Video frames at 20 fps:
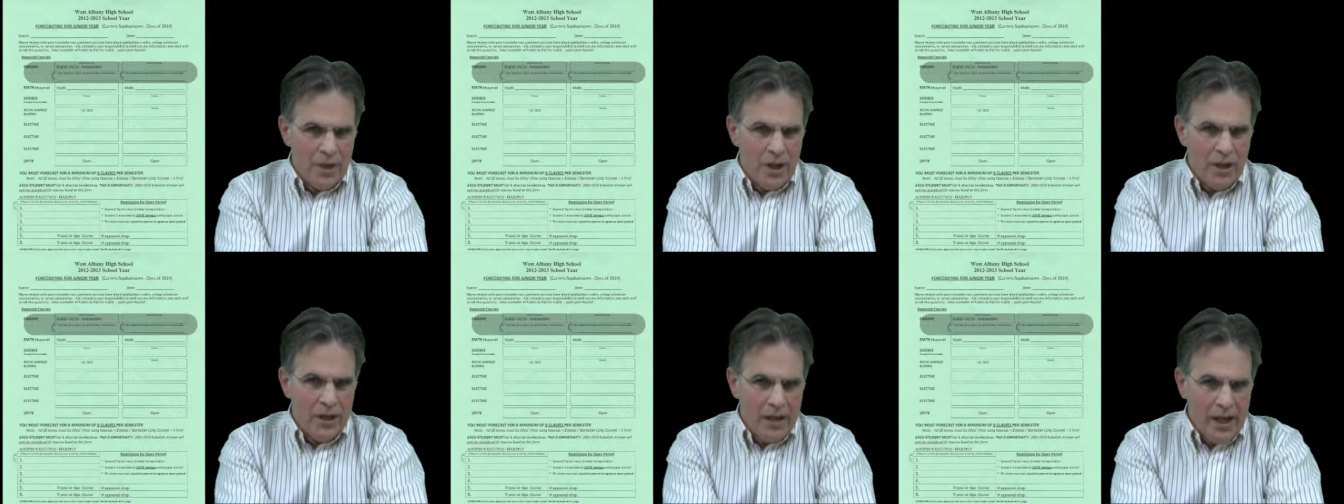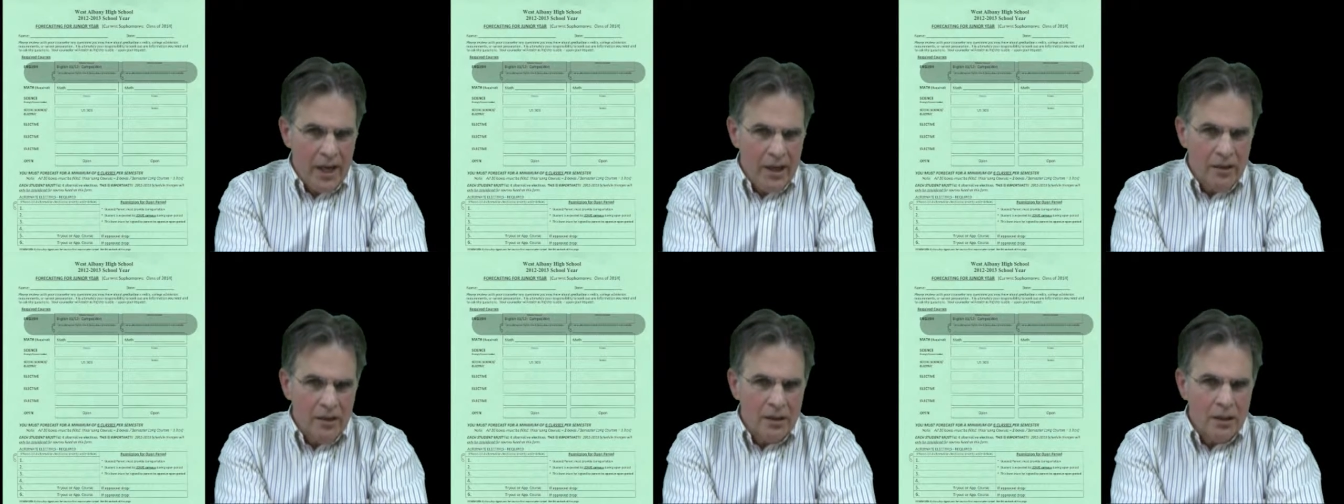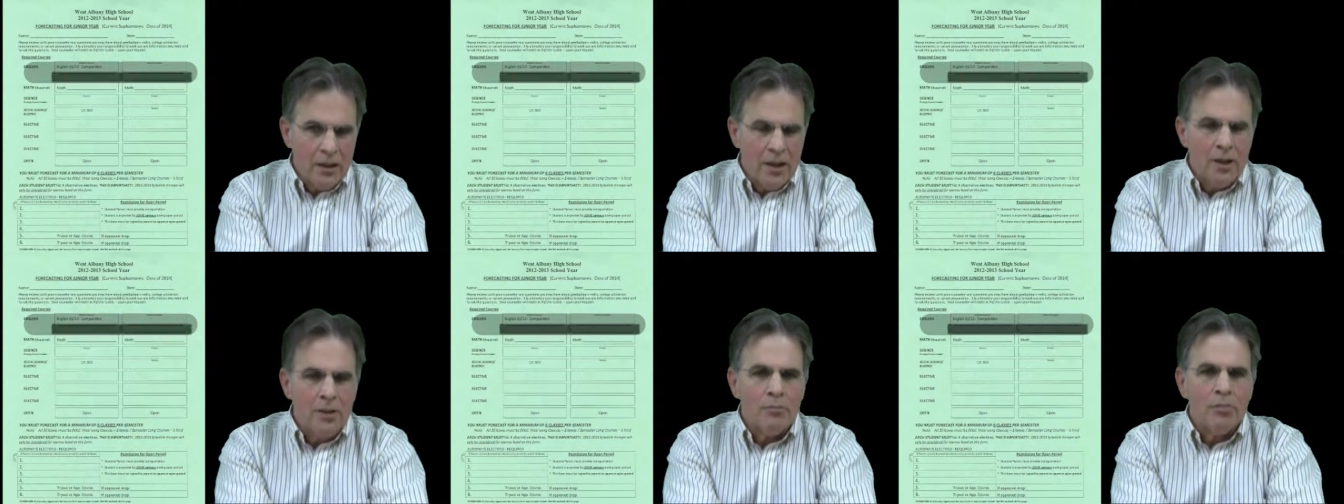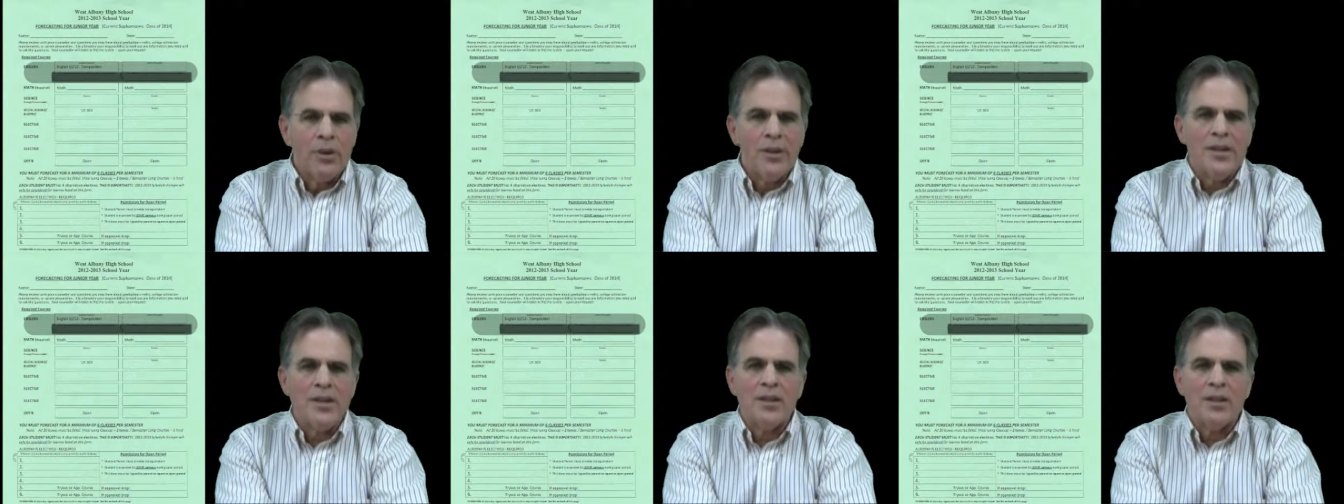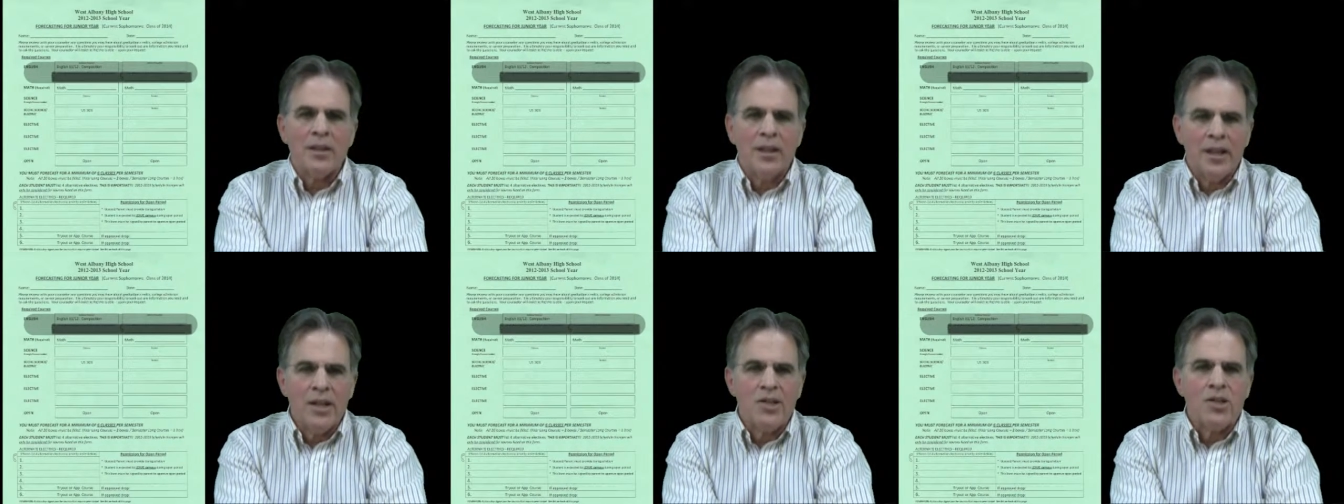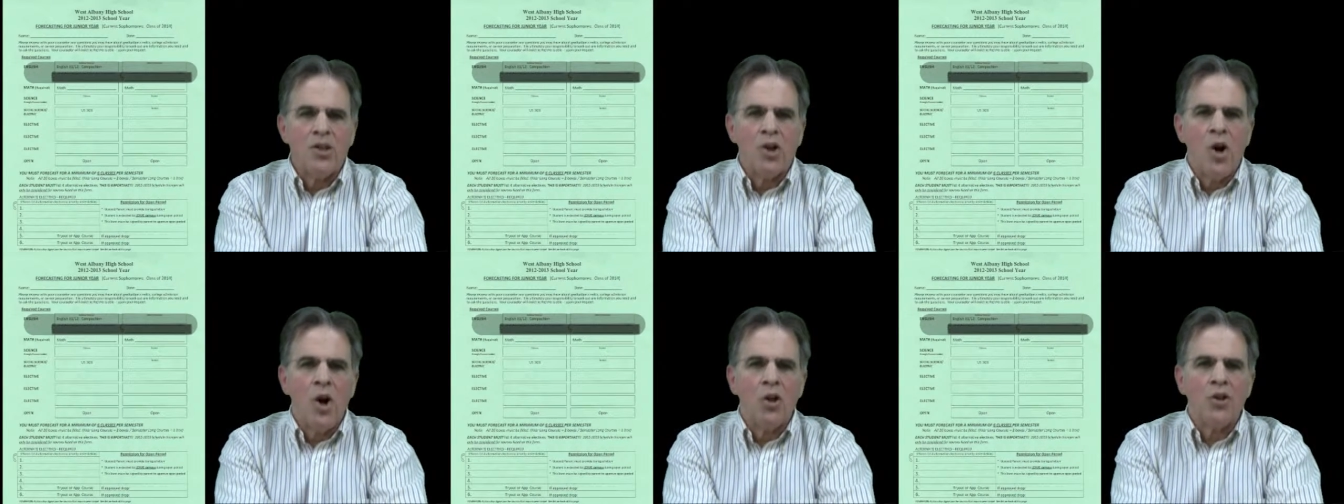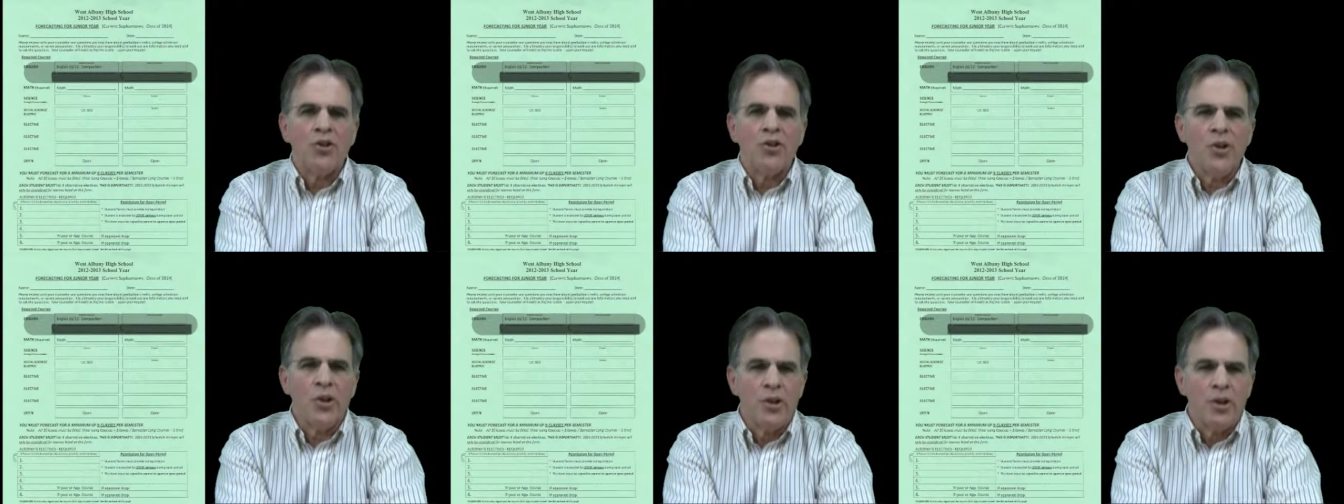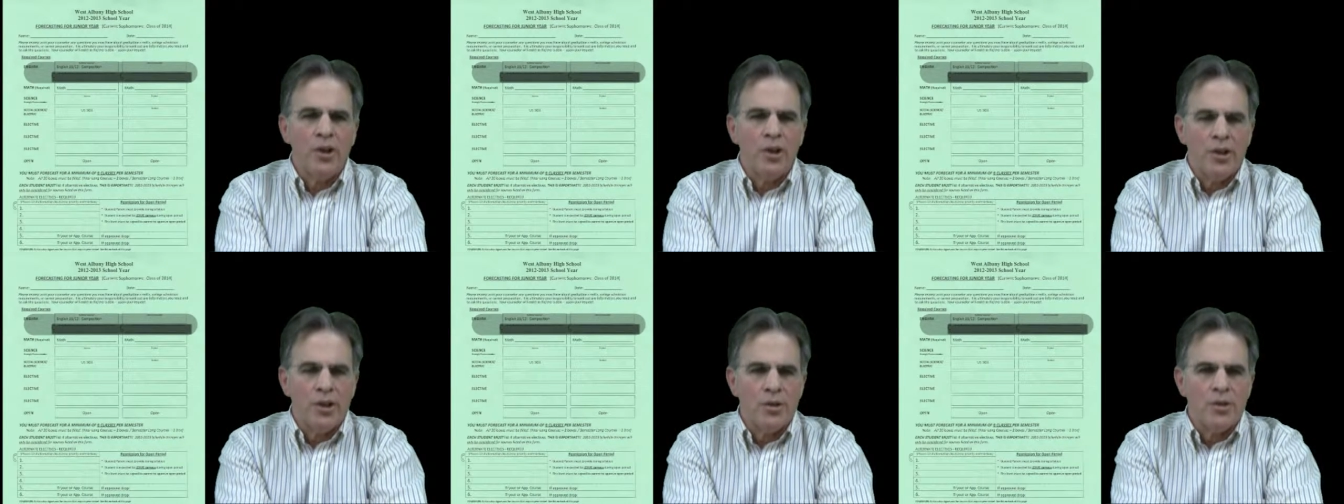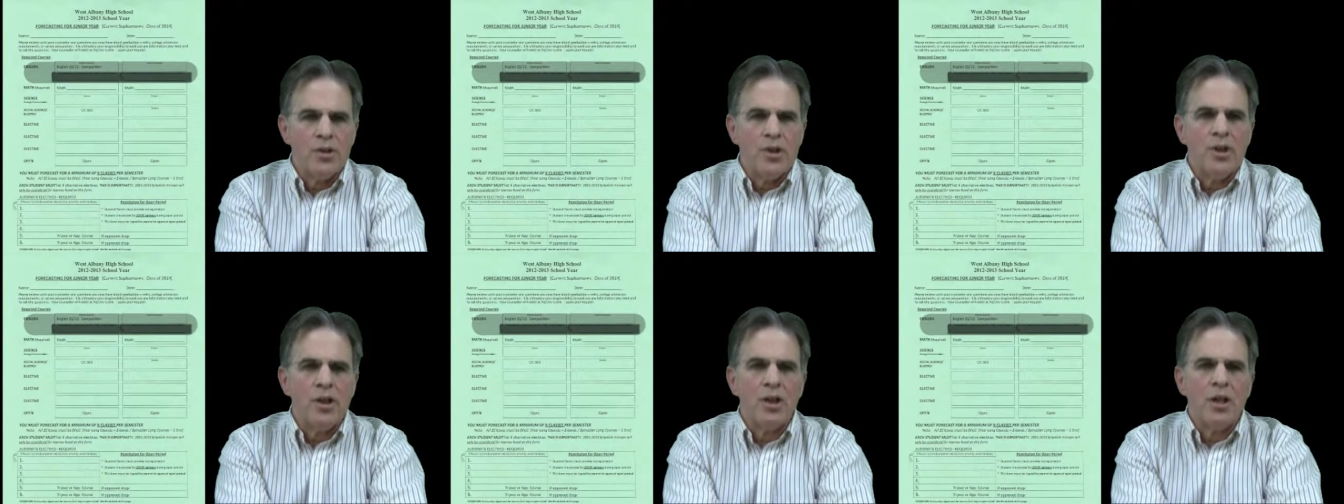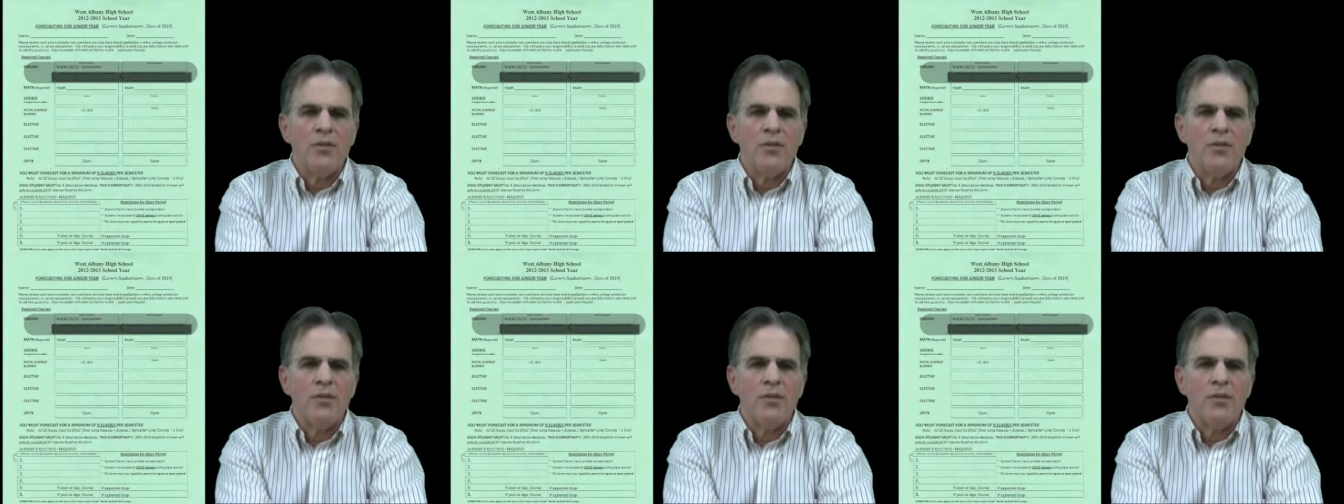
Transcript: Again, please list alternatives